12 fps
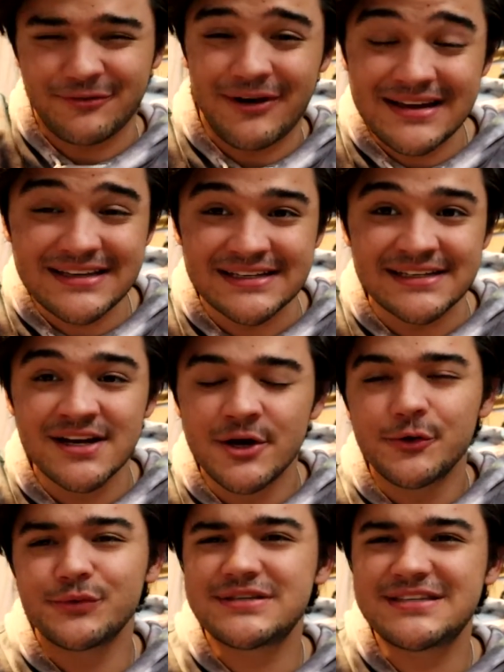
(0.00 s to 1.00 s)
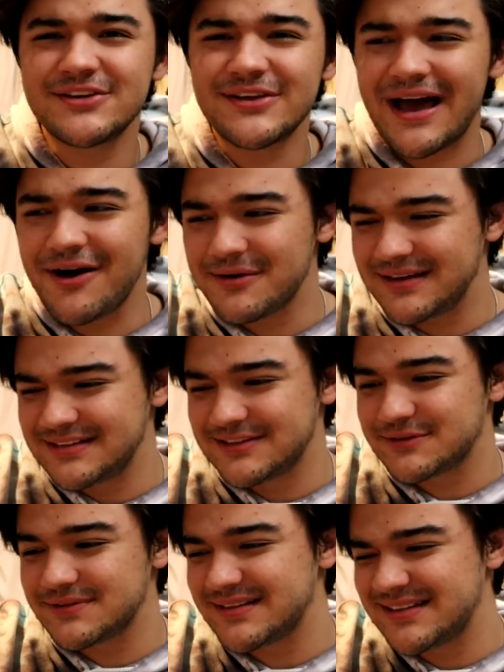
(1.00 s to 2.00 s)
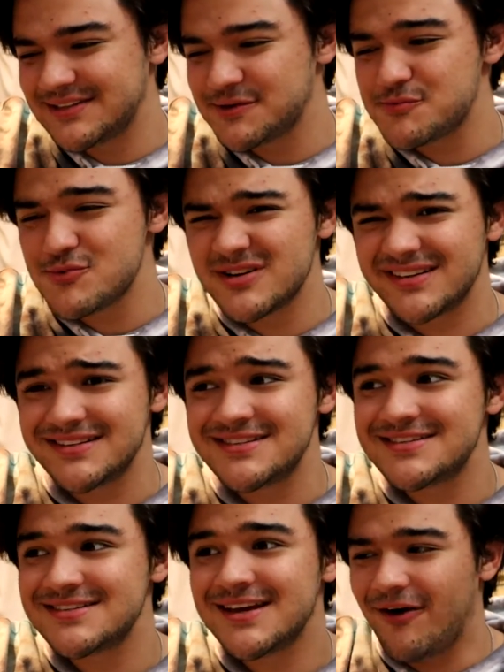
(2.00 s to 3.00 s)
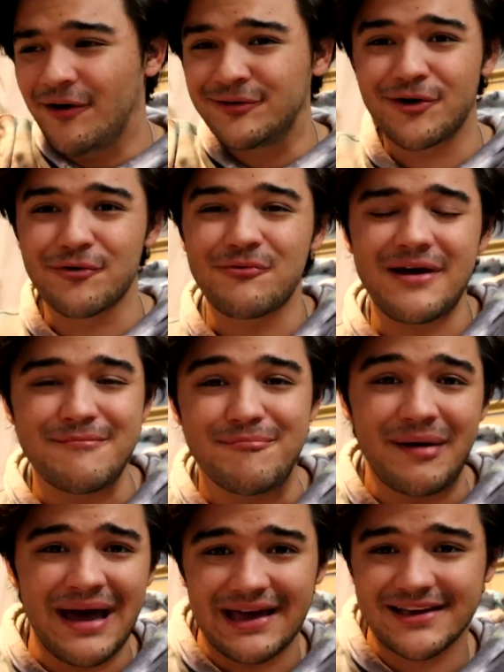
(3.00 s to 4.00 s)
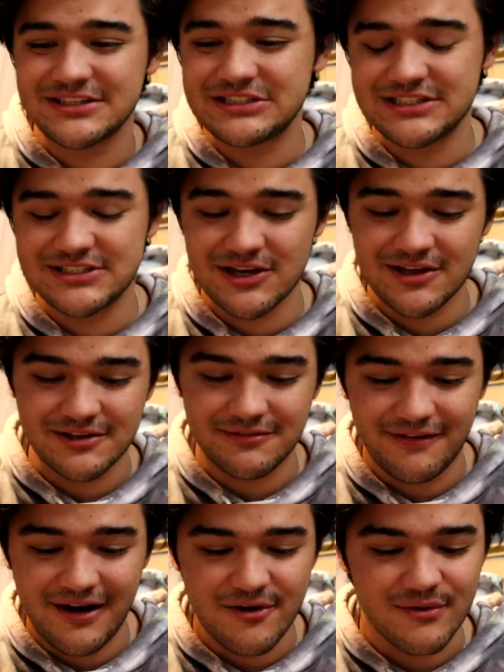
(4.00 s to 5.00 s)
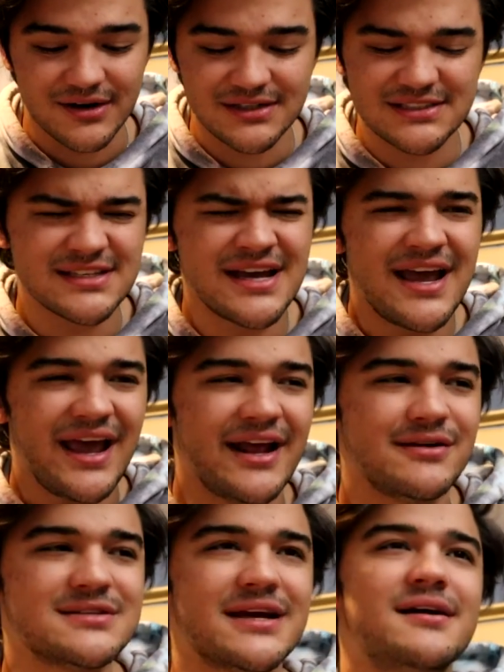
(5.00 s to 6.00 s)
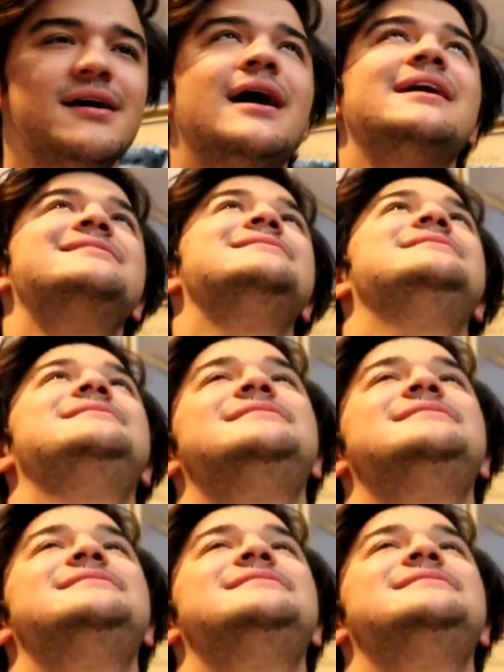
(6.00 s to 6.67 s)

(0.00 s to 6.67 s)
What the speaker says: Reagan was still out in the woods on her way back because she saw the fireworks, and I was like, god